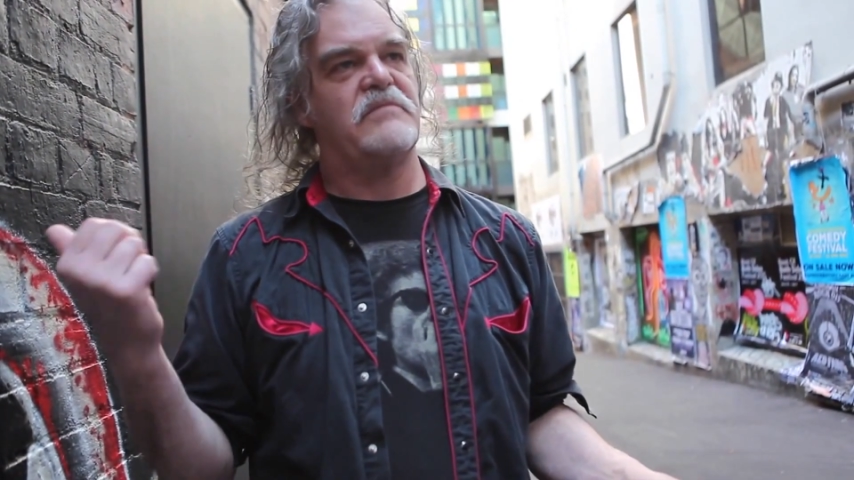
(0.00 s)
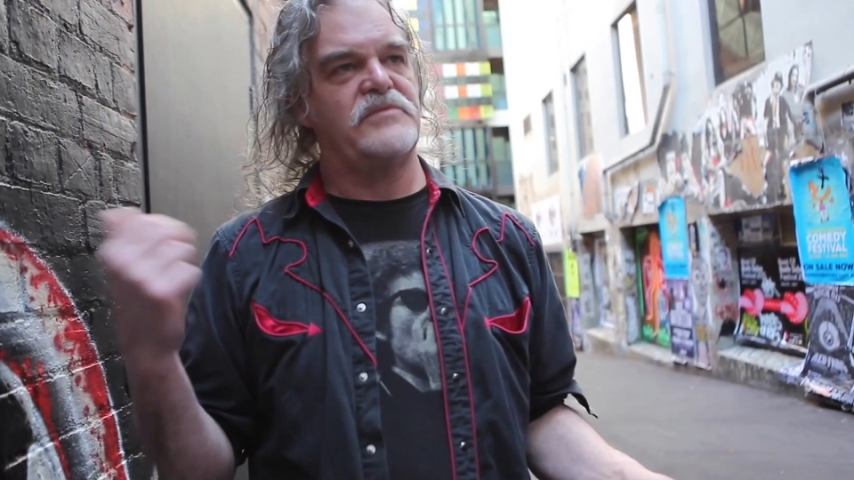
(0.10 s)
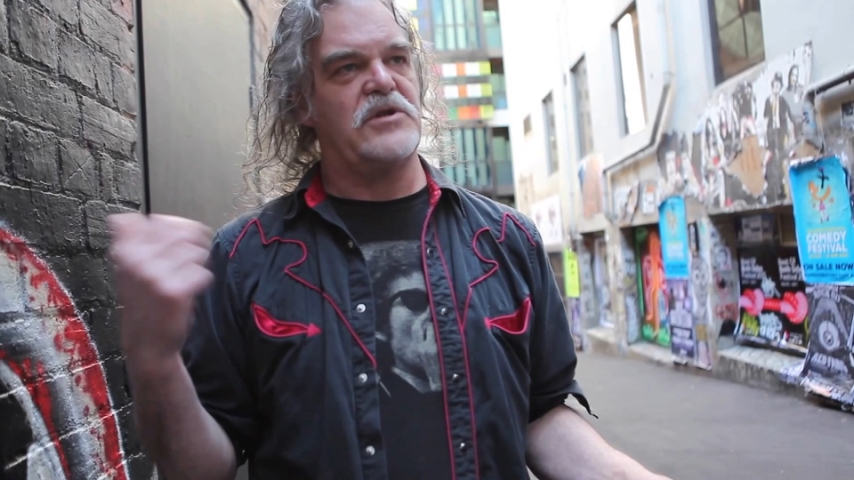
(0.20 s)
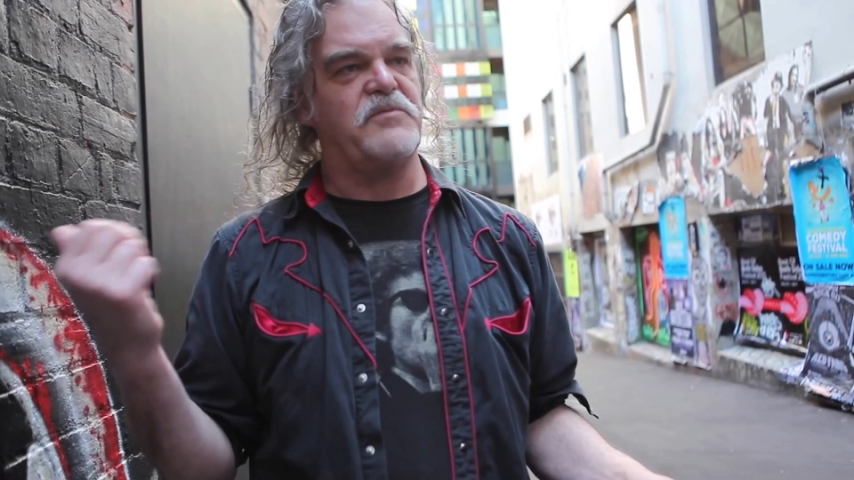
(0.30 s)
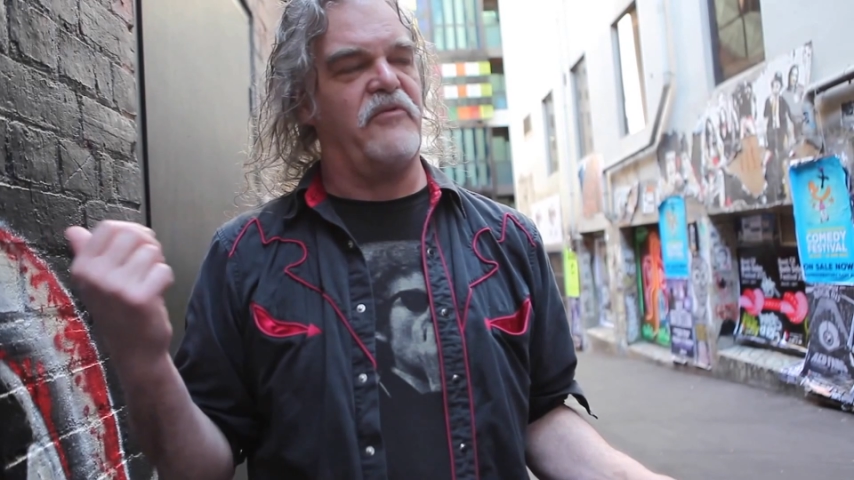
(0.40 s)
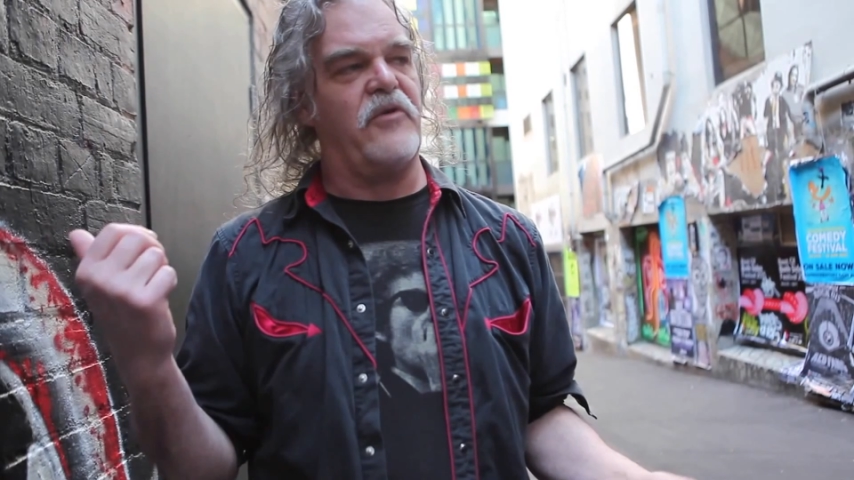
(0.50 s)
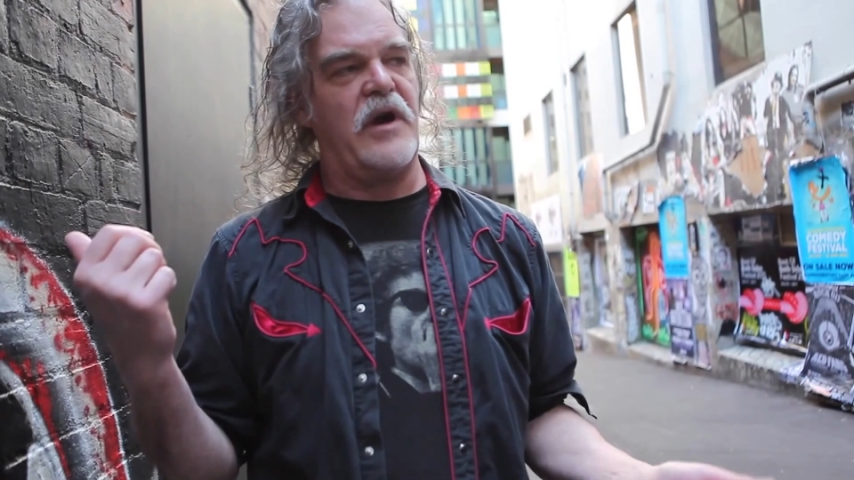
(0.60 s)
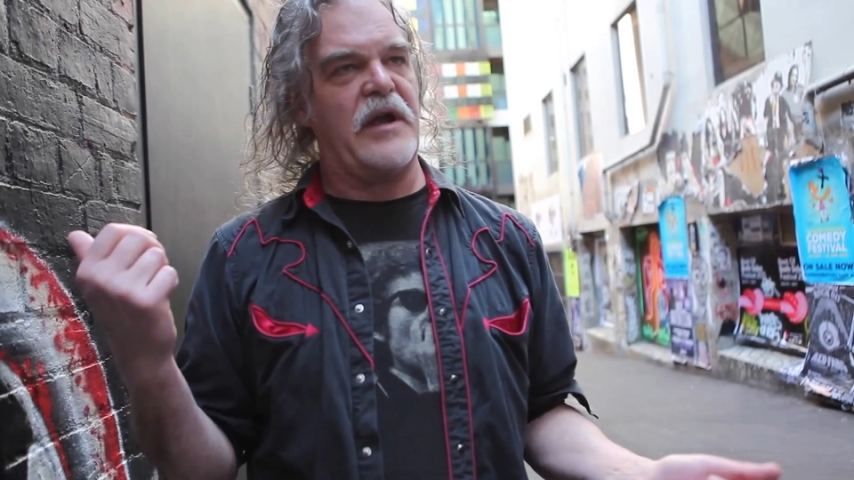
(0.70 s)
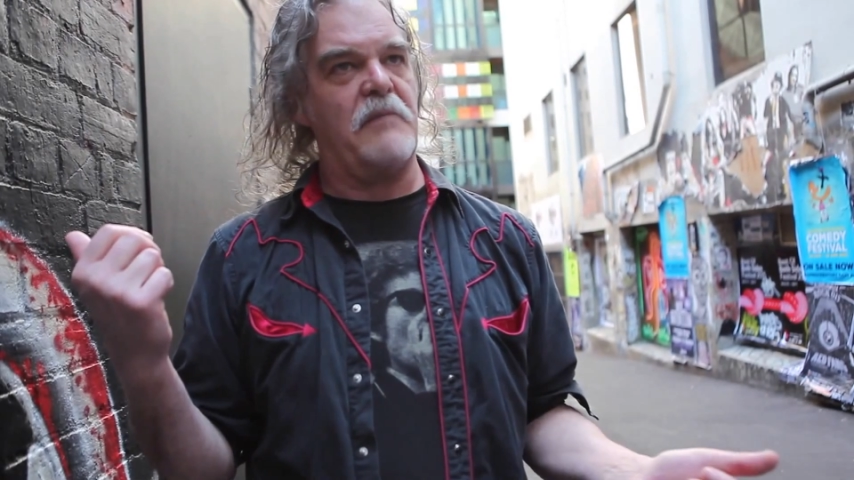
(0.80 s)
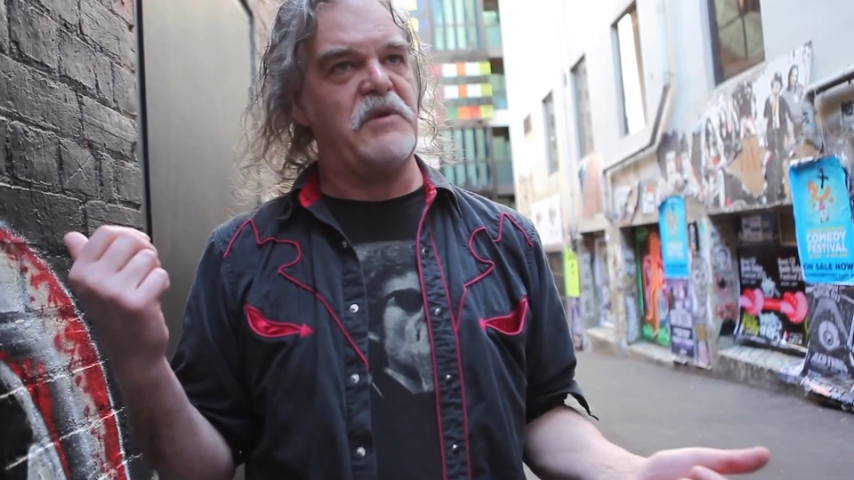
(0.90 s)
just before I
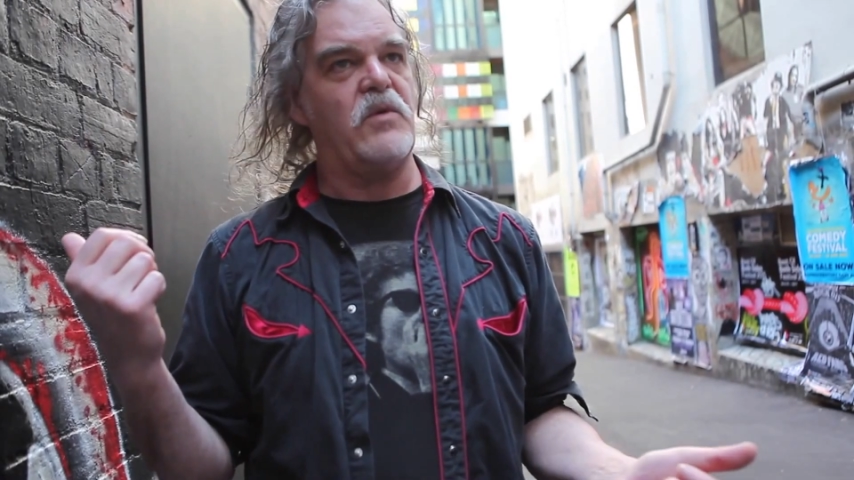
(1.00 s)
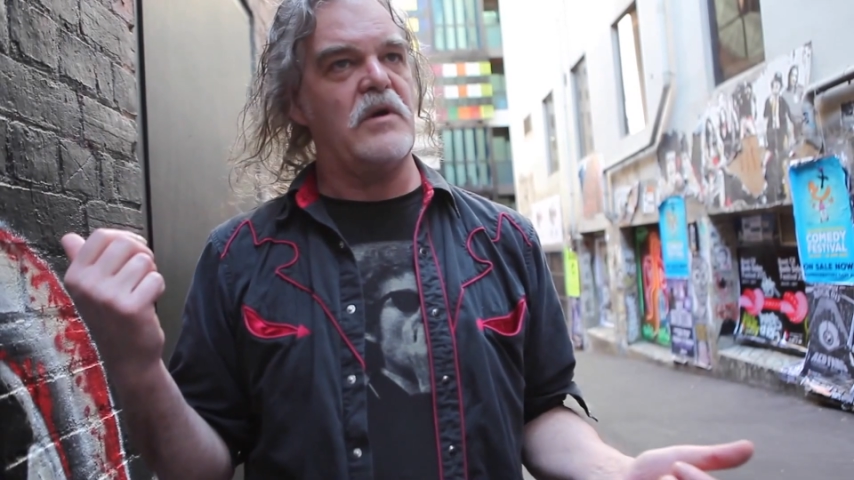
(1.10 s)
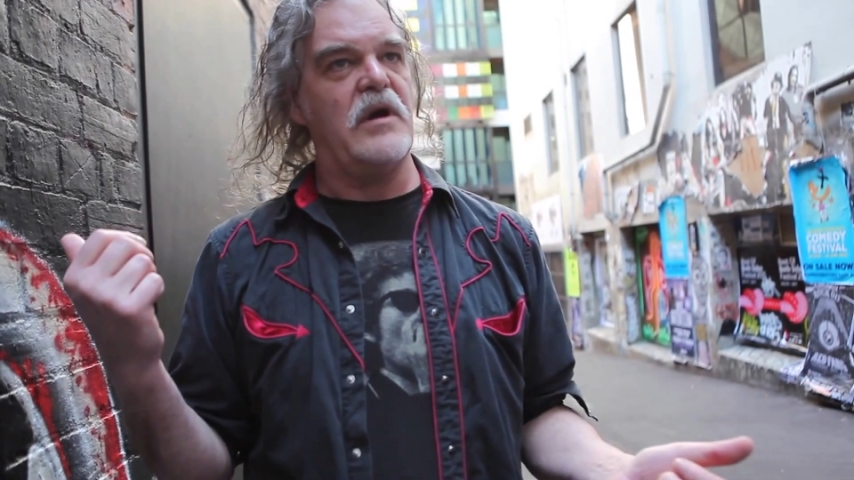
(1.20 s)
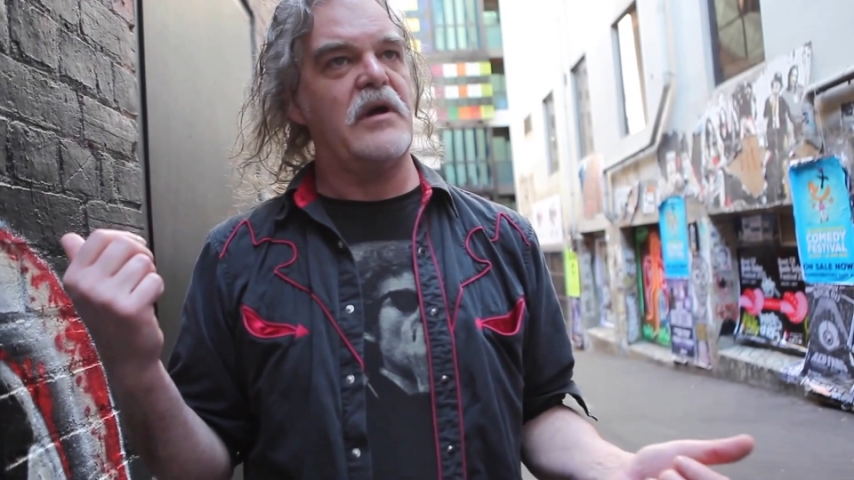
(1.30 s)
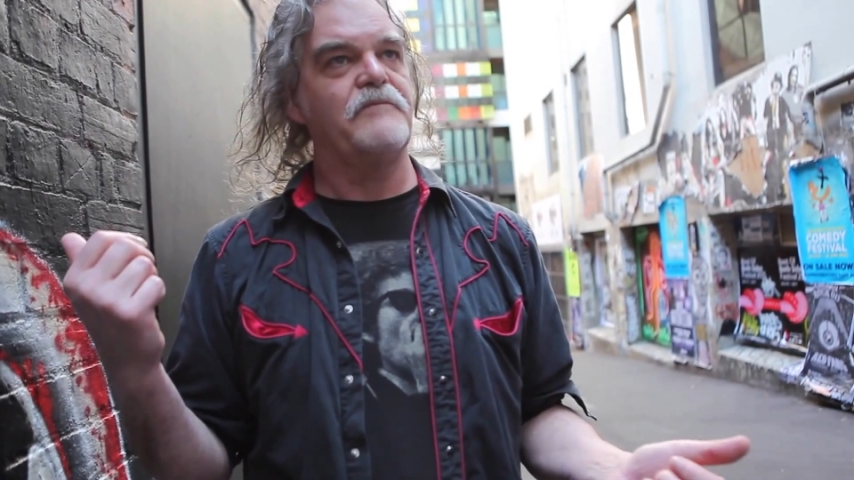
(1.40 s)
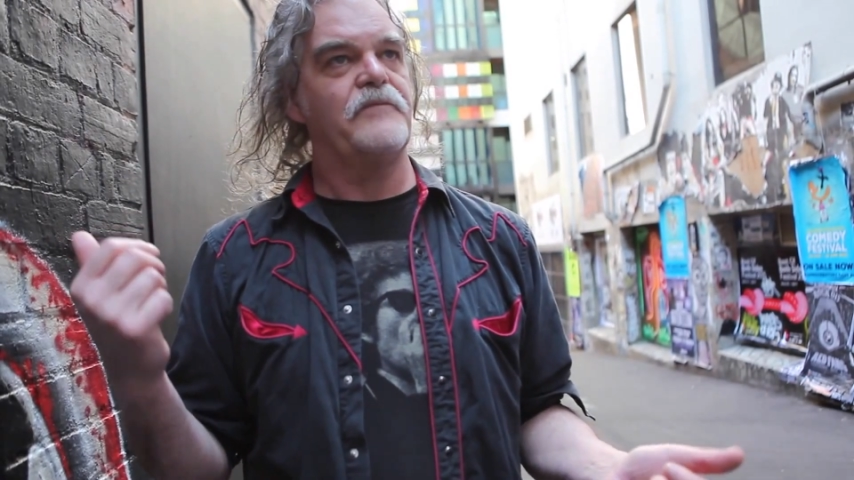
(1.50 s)
come to work.